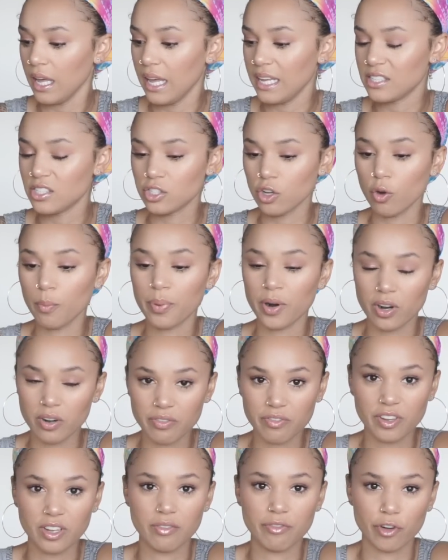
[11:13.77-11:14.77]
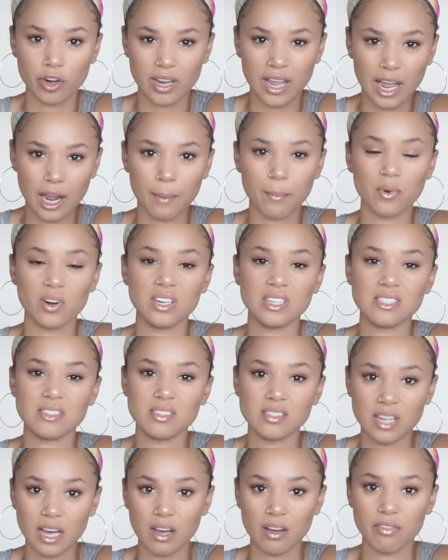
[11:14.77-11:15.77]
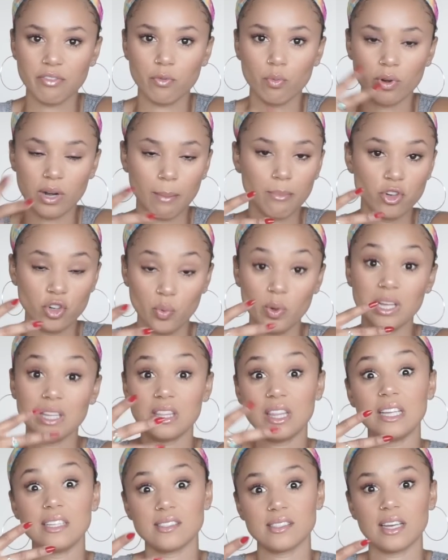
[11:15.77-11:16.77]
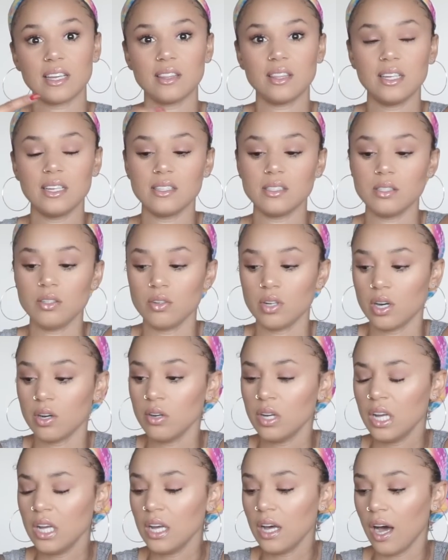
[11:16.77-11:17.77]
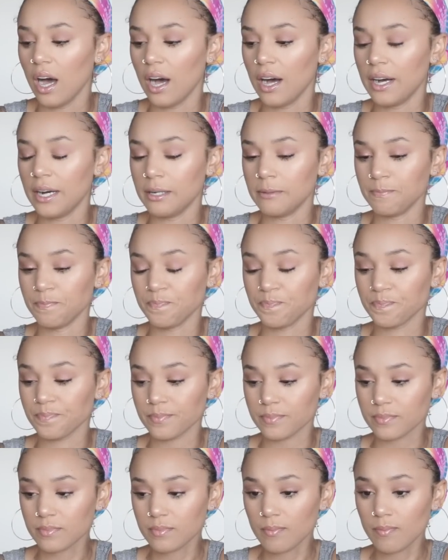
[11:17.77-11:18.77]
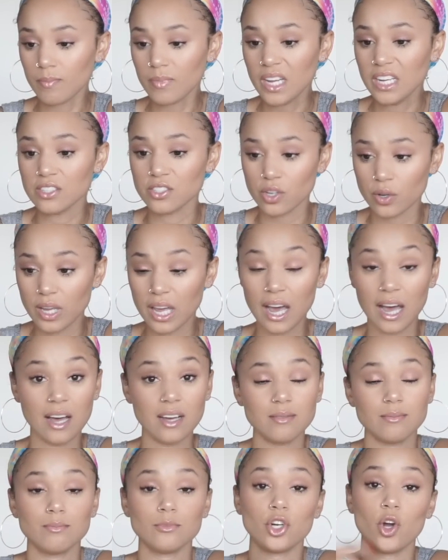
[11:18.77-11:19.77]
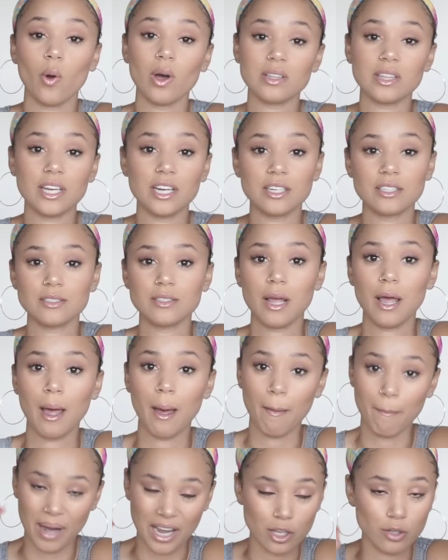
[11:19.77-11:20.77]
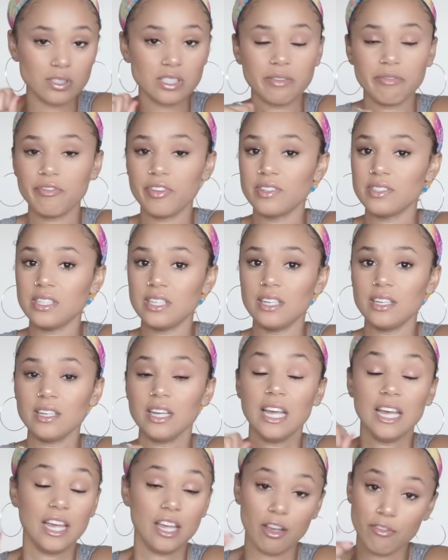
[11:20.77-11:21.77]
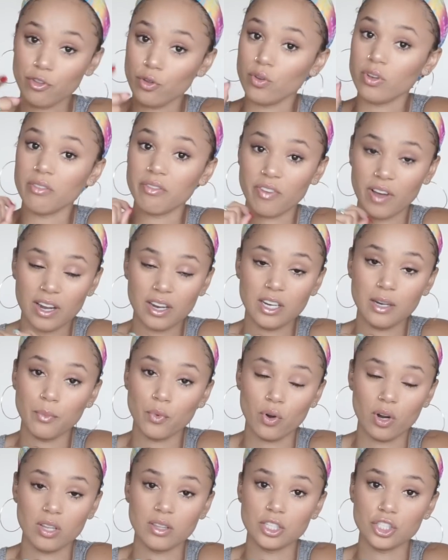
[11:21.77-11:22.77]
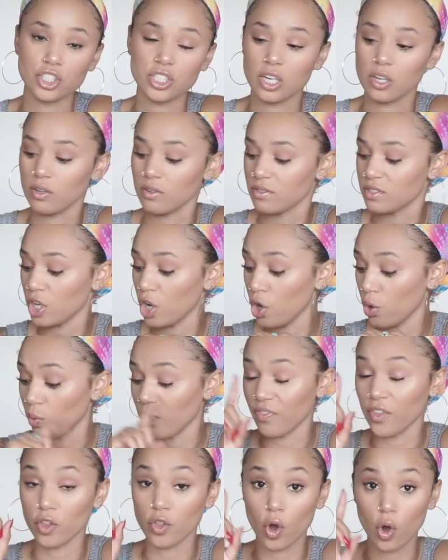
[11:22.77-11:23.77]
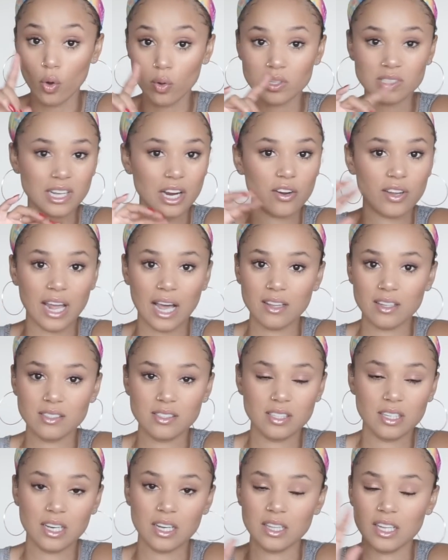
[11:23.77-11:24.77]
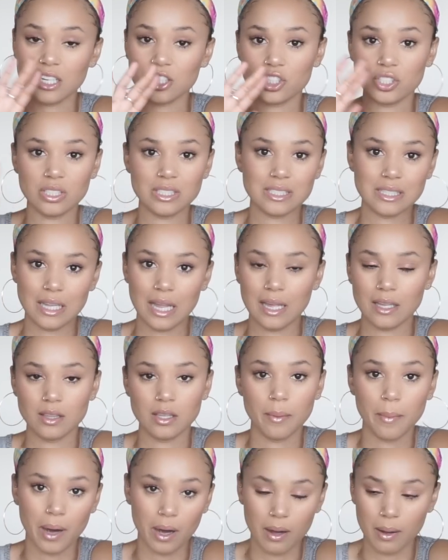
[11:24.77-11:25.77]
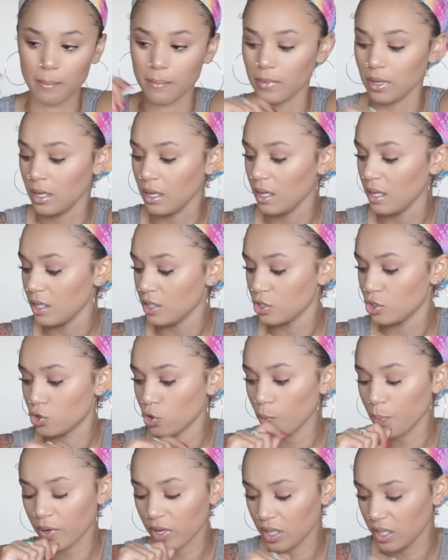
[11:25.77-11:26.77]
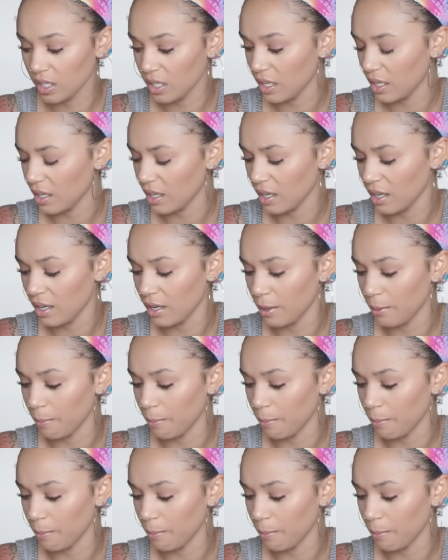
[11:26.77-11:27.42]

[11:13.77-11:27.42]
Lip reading: it's so perfect for camera stuff when I'm doing things like this, you know? So yeah, go out there, buy you some Fenty if you can find any more on the shelves. Oh, the whole entire Galaxy collection is like the bomb. Super good.